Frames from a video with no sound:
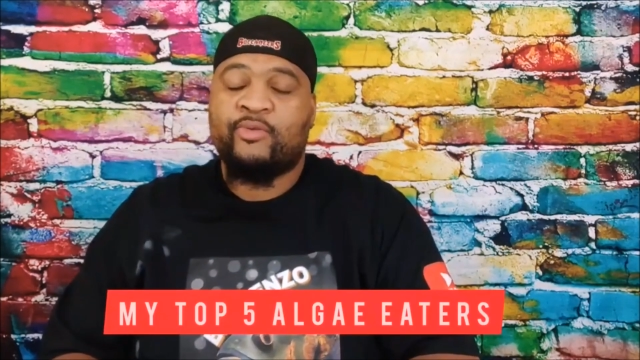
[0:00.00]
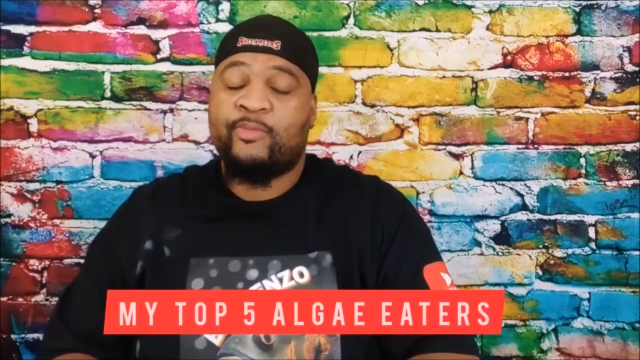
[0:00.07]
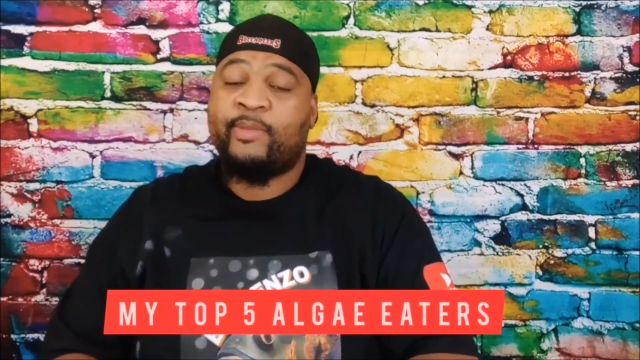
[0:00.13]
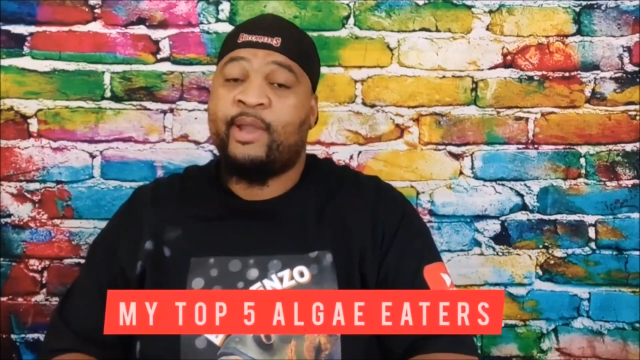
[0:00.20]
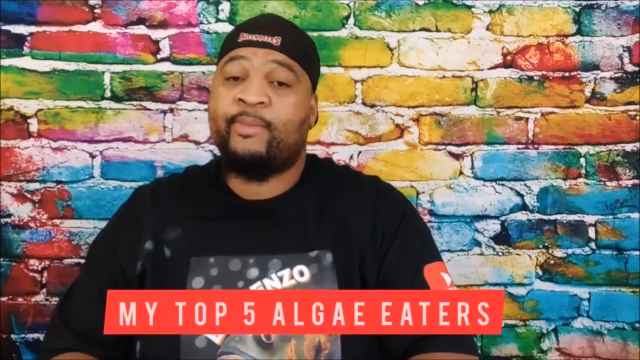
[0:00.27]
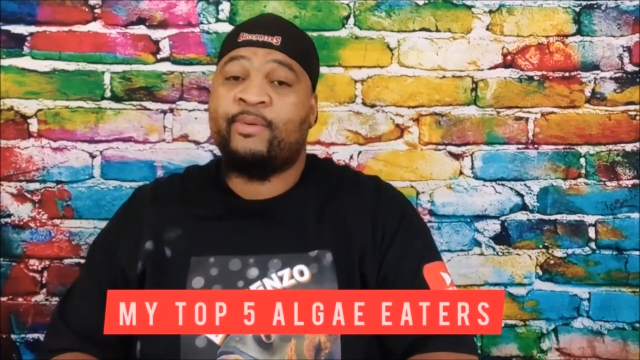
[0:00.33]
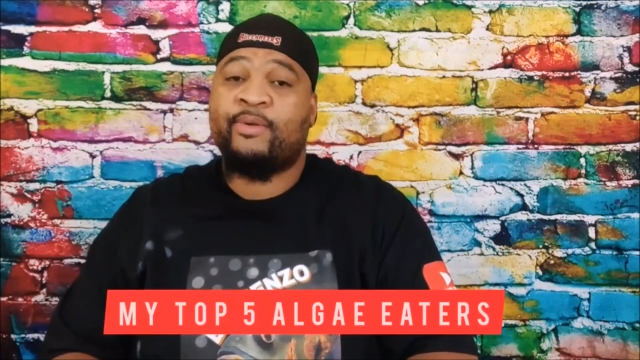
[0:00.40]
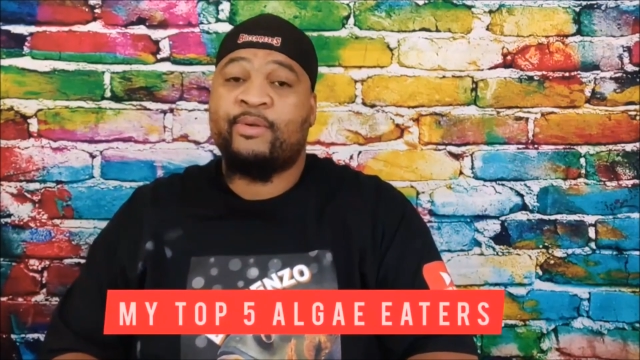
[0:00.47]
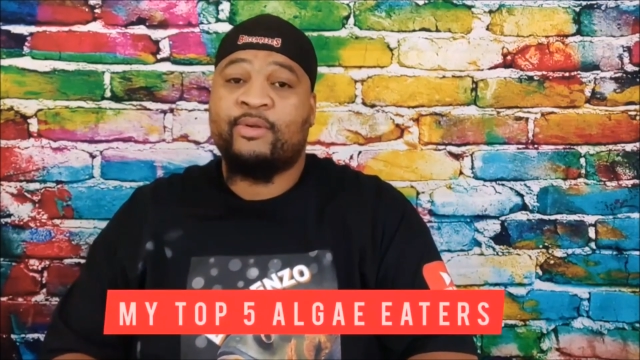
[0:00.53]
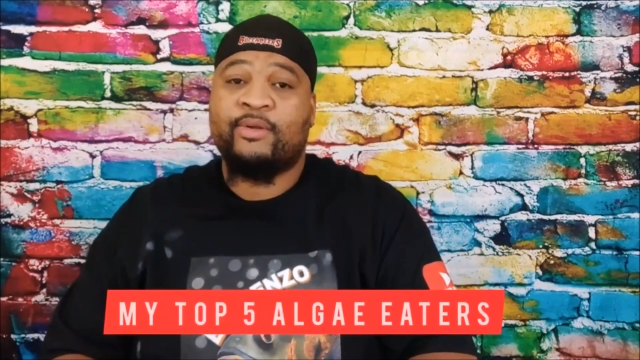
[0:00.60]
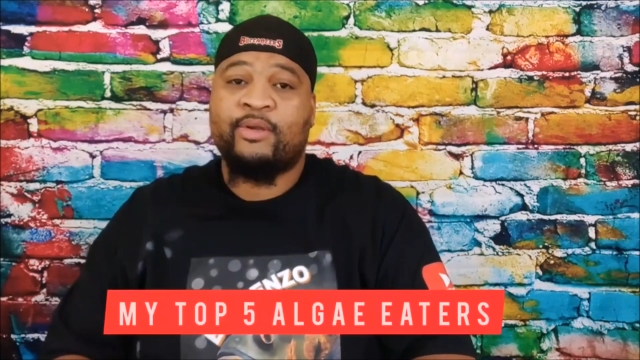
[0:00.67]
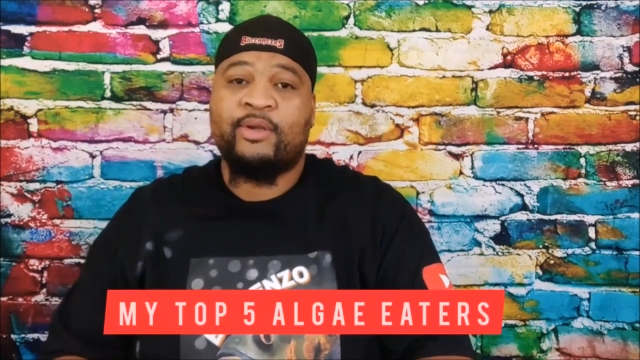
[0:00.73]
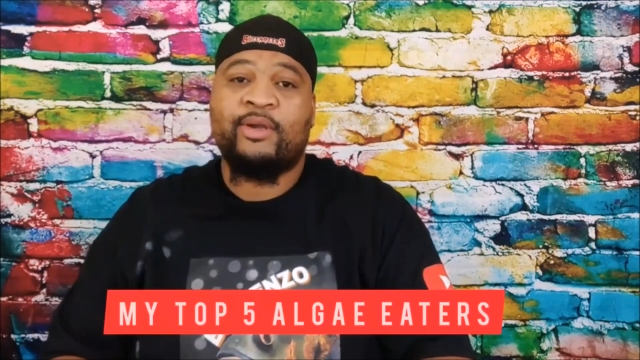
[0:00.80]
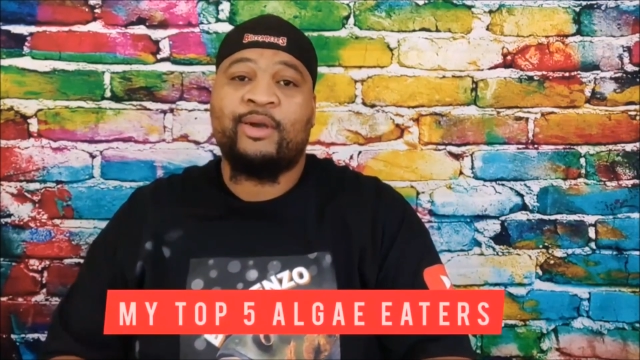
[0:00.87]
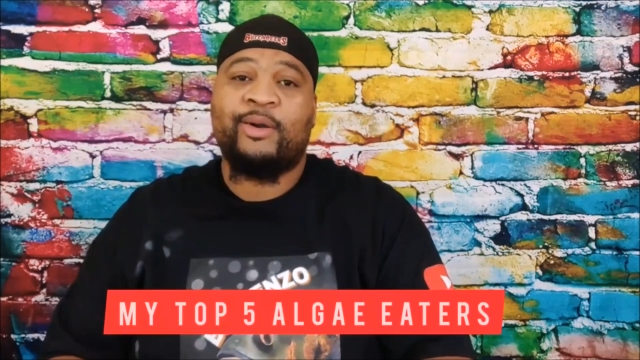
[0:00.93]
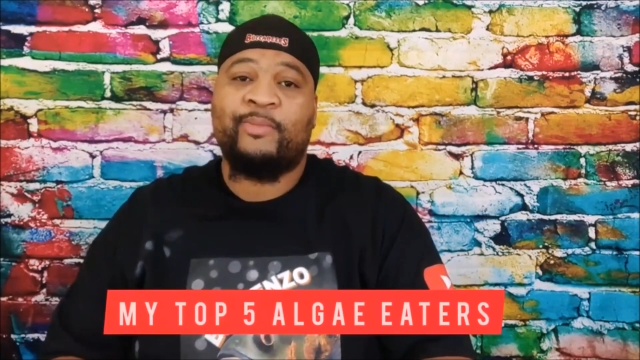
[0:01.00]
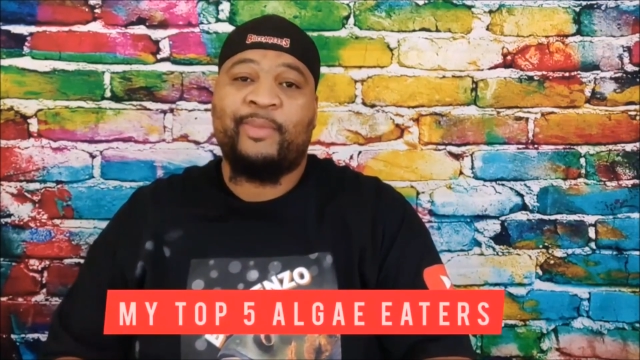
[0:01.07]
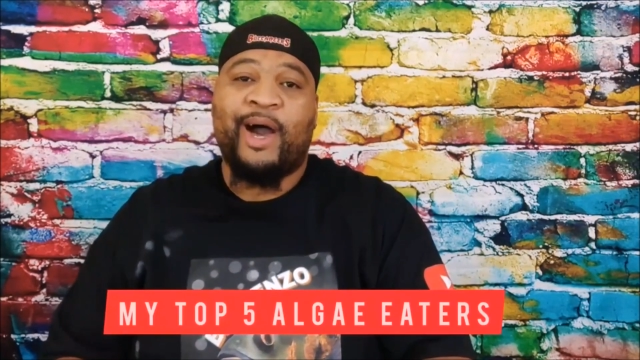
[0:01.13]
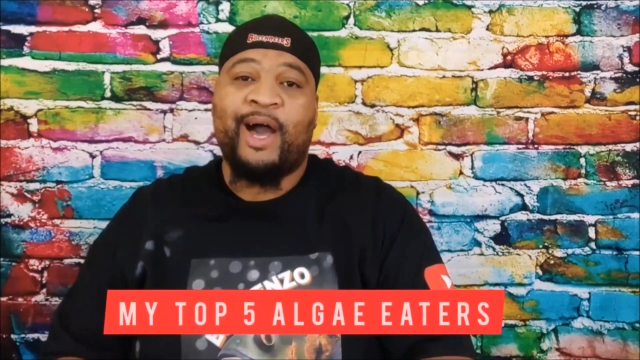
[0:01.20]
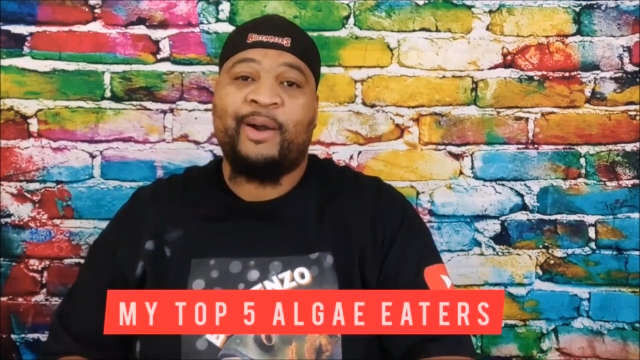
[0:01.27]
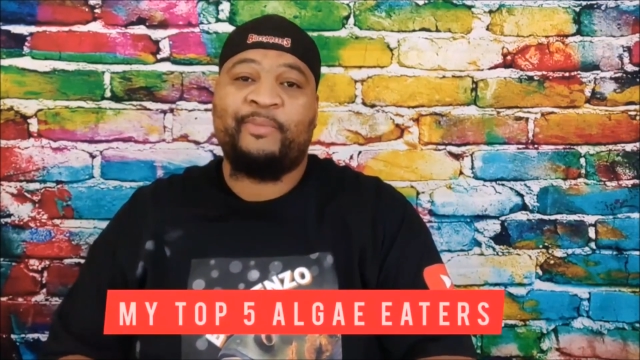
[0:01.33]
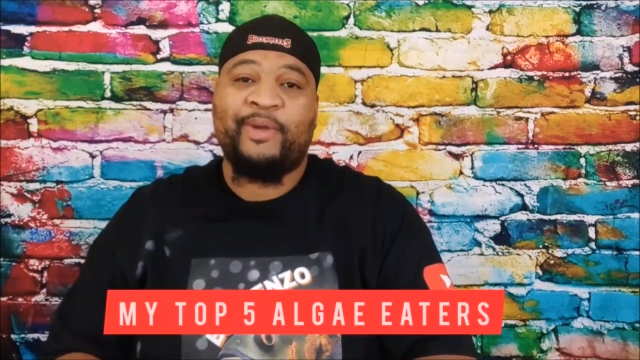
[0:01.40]
Remember,
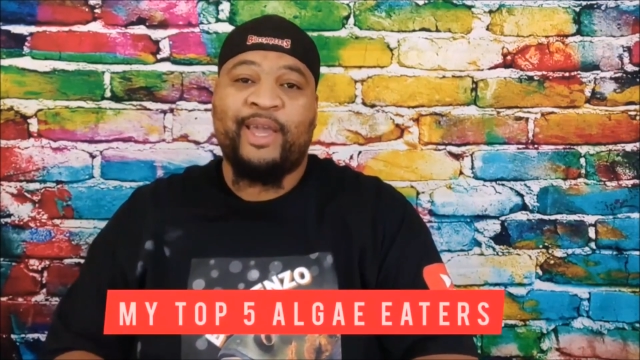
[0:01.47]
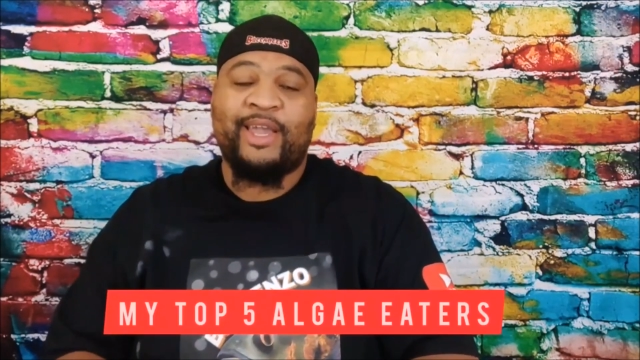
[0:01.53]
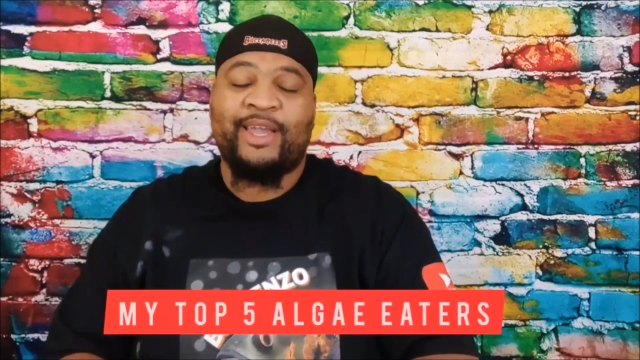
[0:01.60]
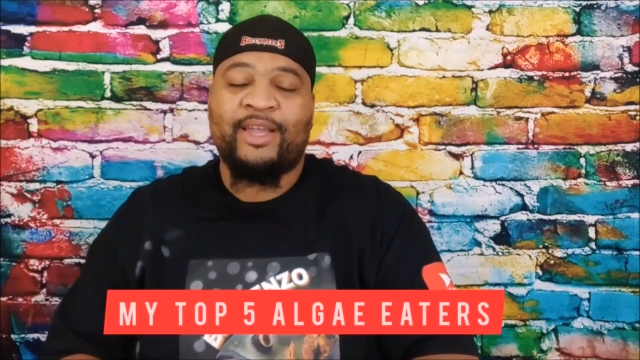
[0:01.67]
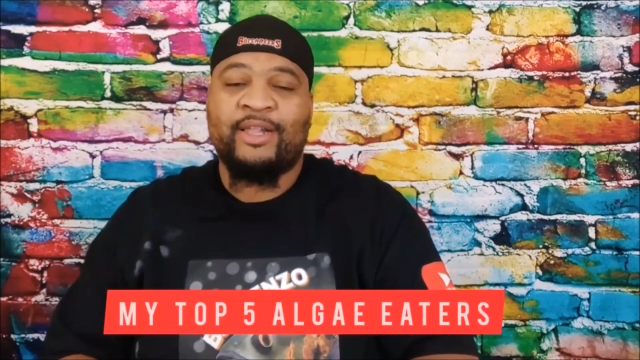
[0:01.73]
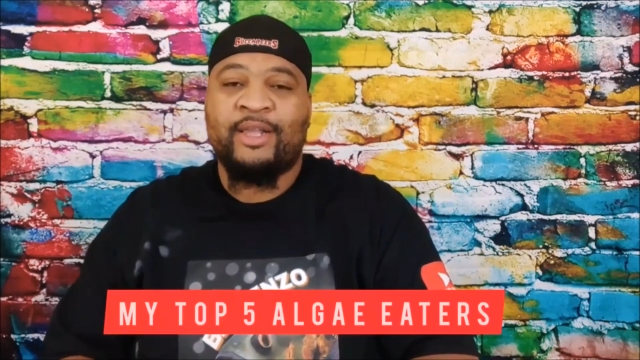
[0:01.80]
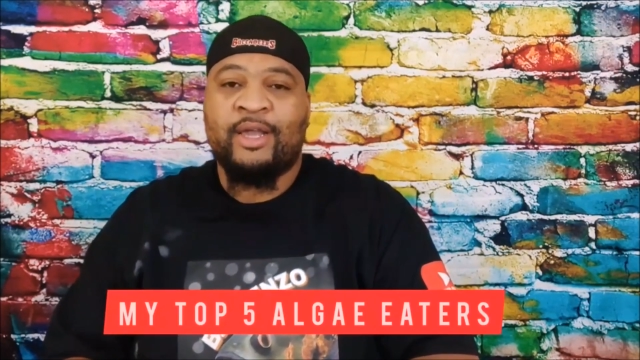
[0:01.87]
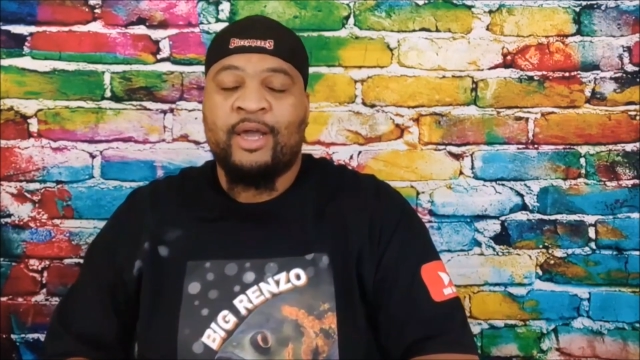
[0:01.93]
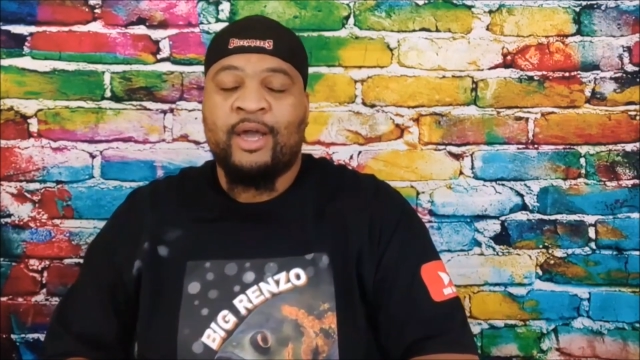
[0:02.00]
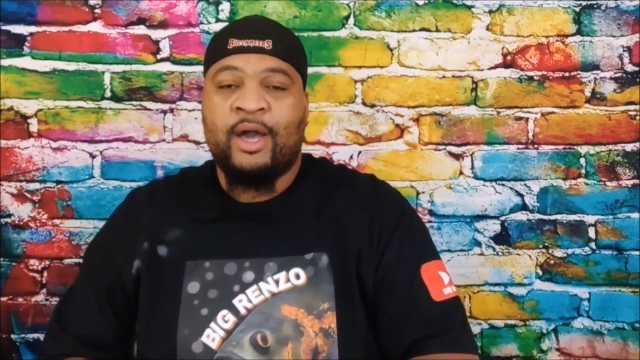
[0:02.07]
my opinion.